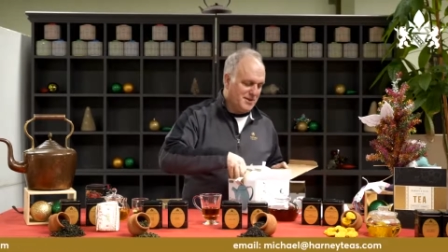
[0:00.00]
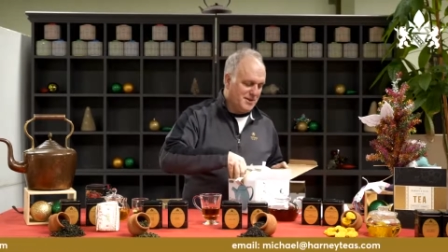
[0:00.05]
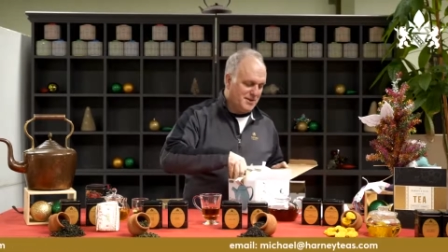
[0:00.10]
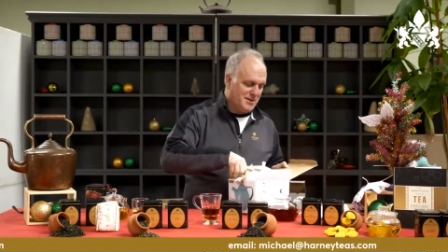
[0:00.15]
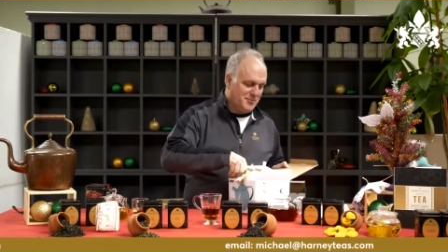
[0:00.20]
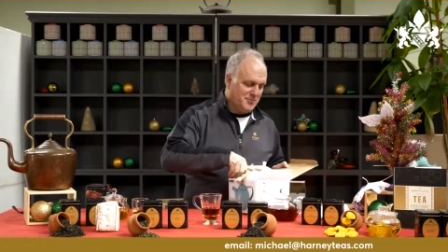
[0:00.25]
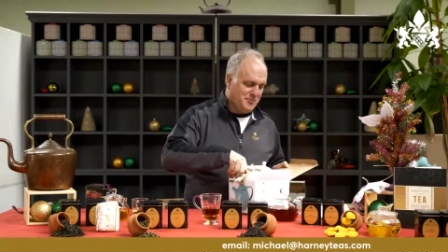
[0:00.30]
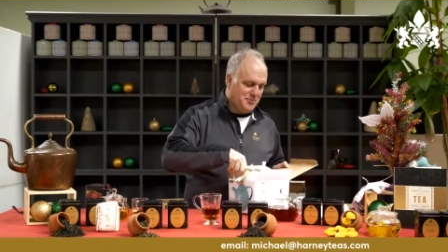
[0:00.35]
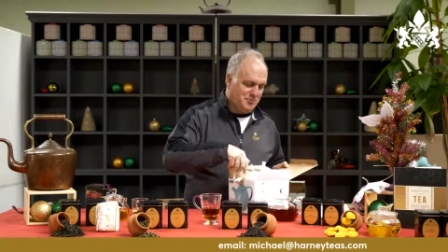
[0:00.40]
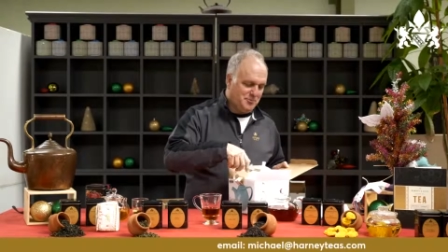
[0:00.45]

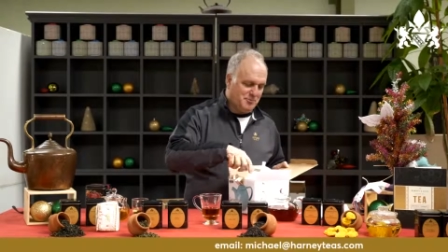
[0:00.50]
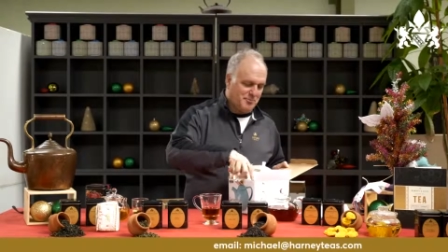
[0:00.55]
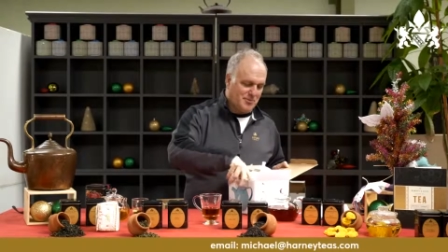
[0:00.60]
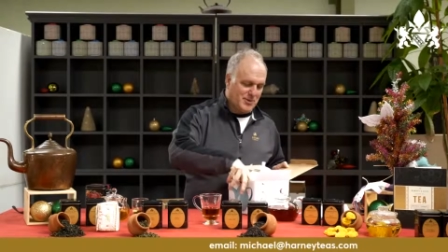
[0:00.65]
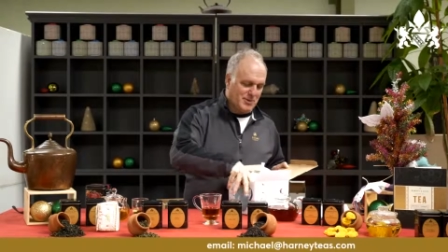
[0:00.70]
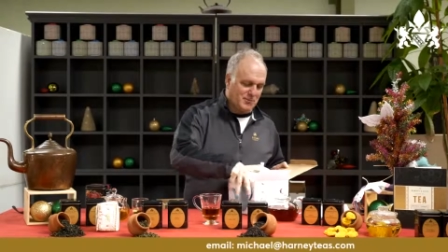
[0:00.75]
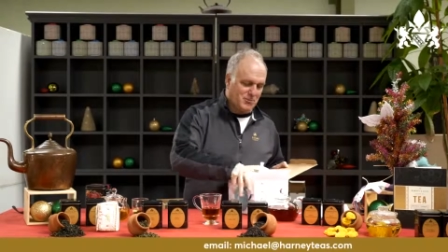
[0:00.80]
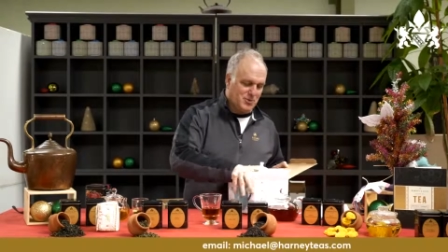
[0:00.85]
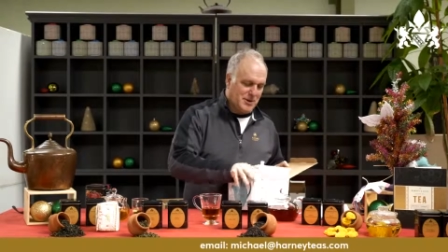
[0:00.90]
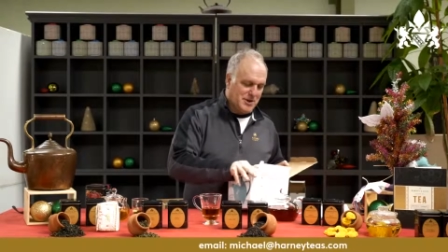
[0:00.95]
for that
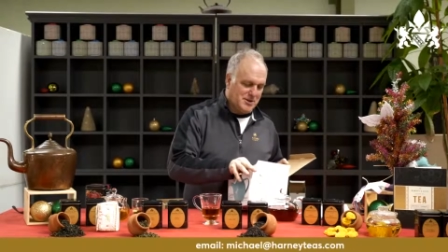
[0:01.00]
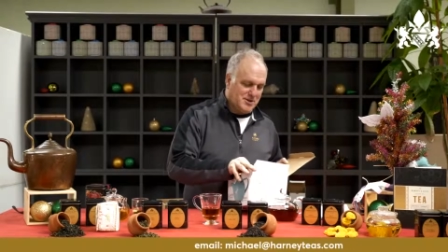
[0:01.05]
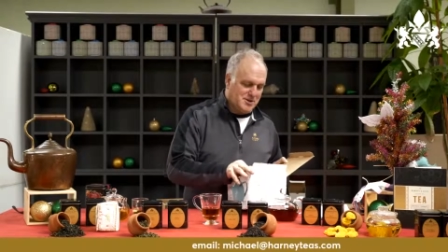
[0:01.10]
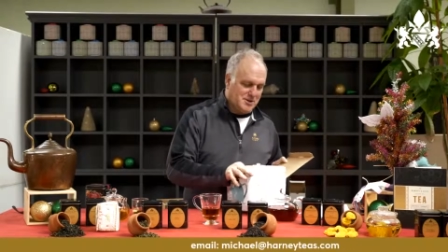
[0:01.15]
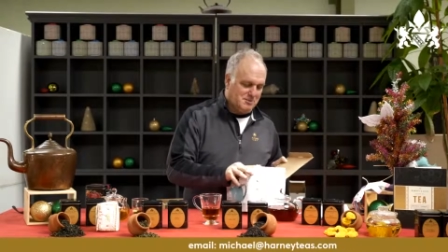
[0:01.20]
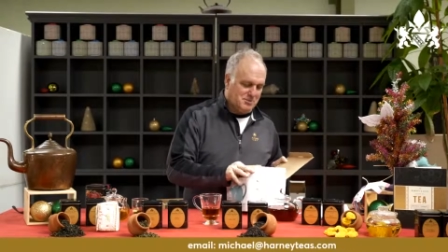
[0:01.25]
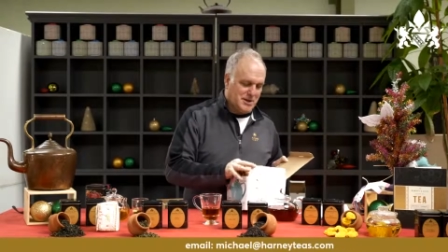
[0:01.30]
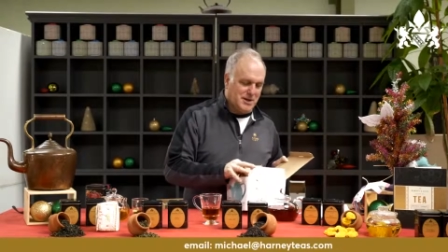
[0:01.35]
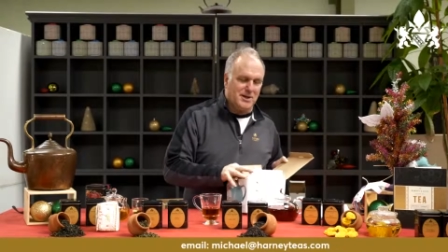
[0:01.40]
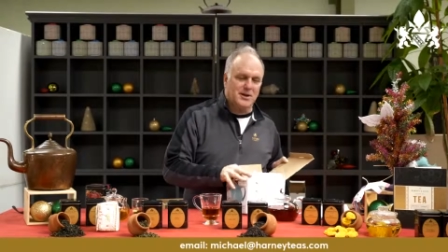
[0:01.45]
teapot?
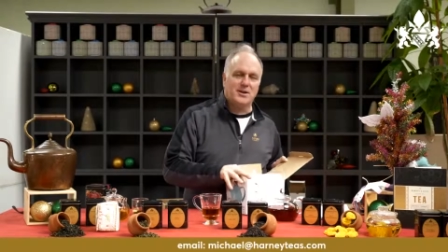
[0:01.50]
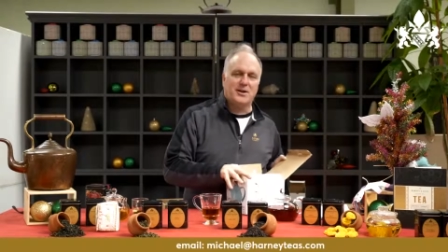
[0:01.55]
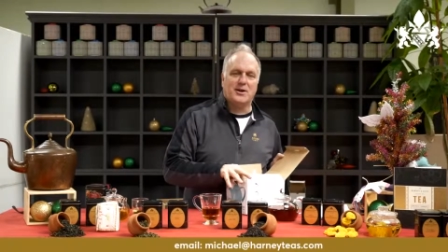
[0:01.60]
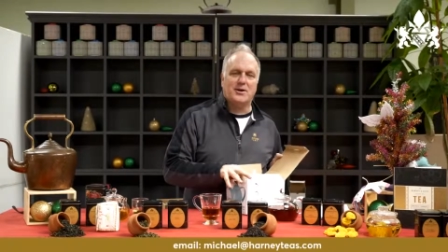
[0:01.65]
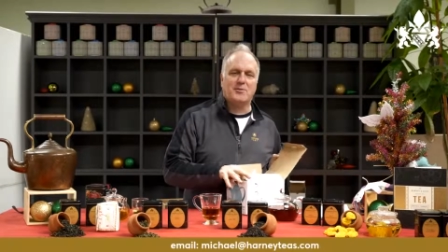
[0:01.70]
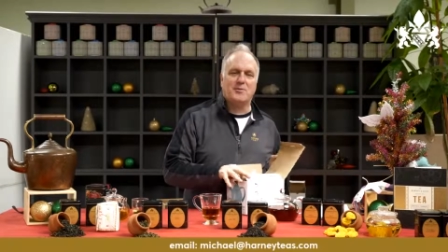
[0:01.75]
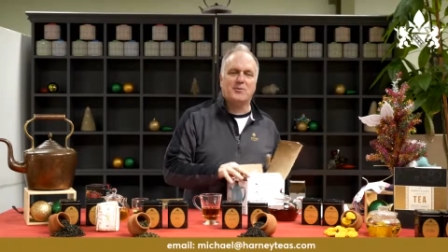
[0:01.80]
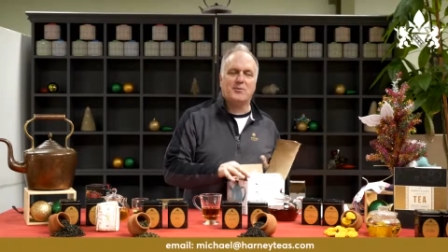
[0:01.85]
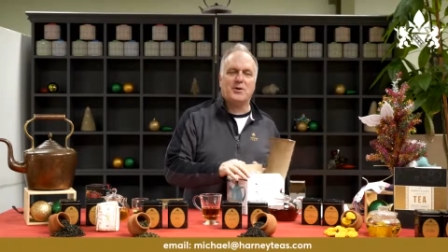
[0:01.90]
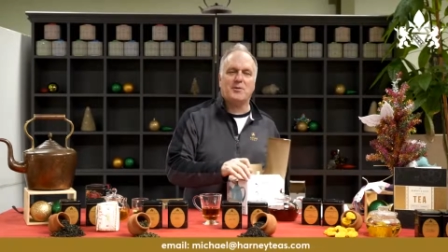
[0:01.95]

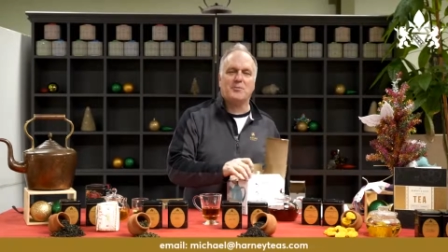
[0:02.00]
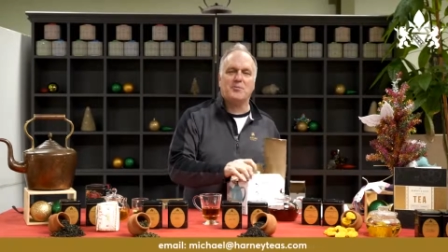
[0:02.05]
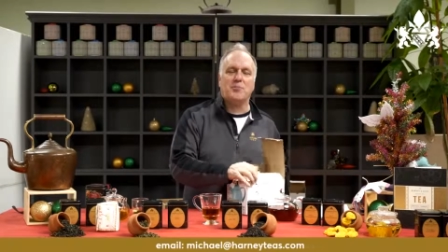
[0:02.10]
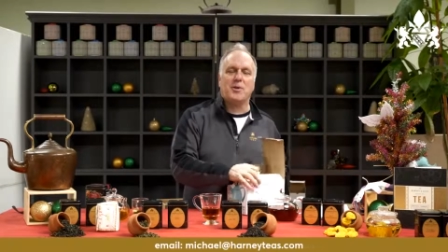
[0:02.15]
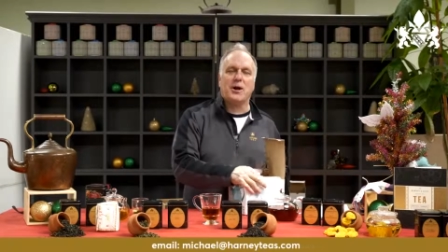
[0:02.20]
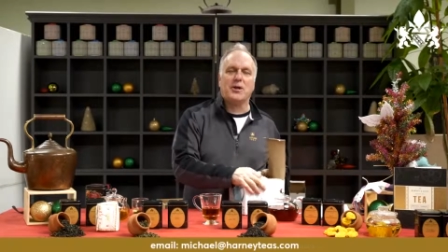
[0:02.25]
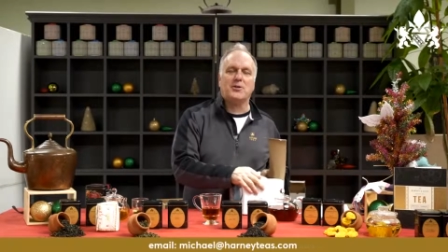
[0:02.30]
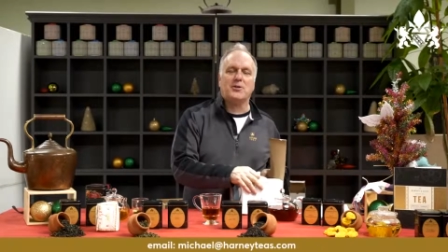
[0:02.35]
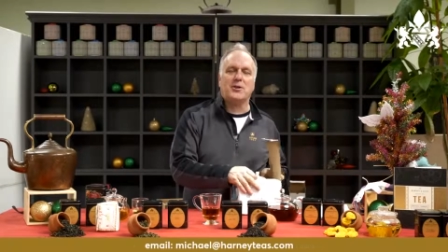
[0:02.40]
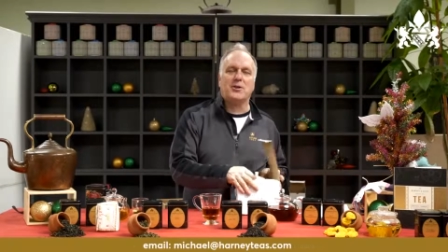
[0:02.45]
Michael at
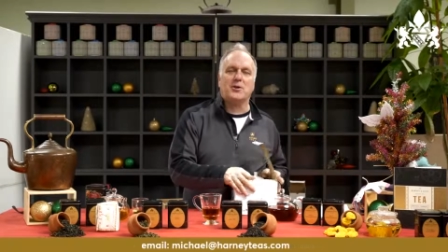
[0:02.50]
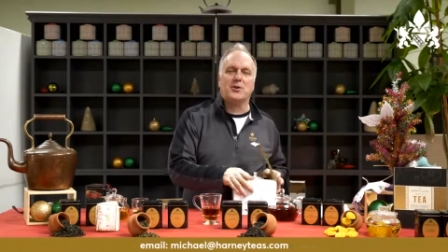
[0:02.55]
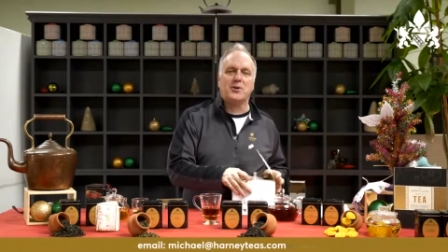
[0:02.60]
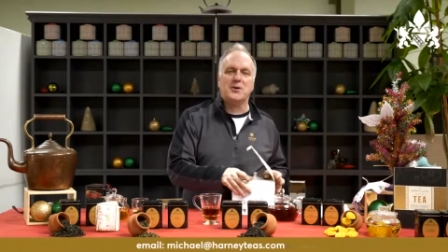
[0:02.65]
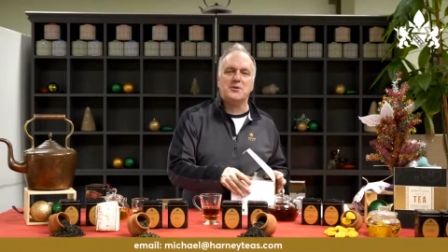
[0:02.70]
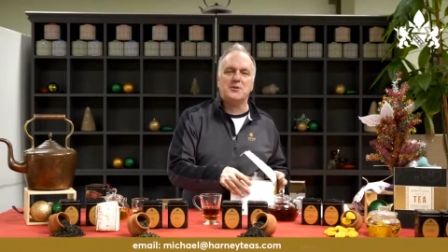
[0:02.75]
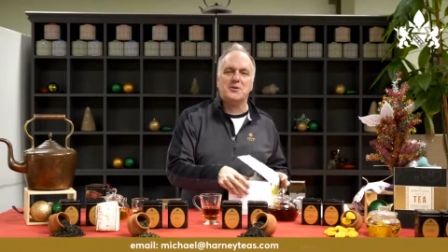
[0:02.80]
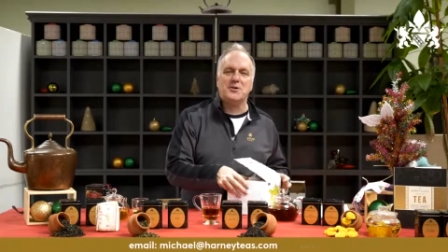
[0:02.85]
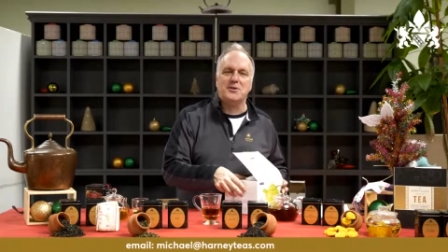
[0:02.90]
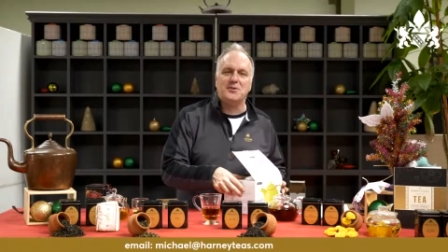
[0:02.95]

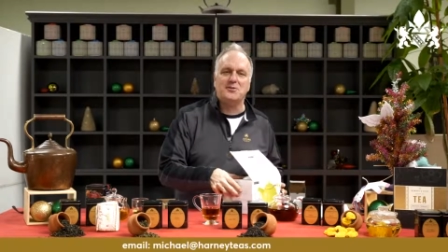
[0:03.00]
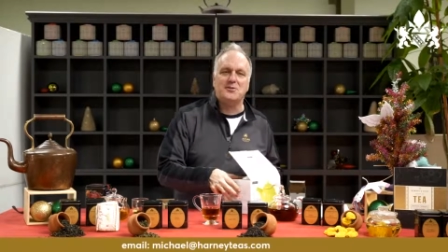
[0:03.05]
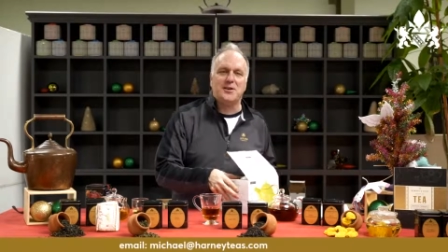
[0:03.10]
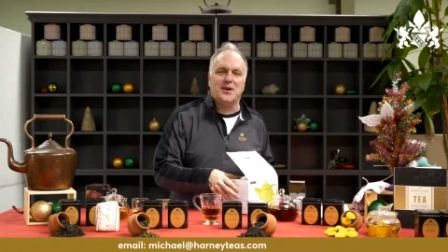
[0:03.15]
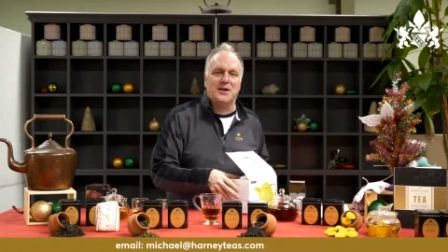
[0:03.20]
harneyteas.com.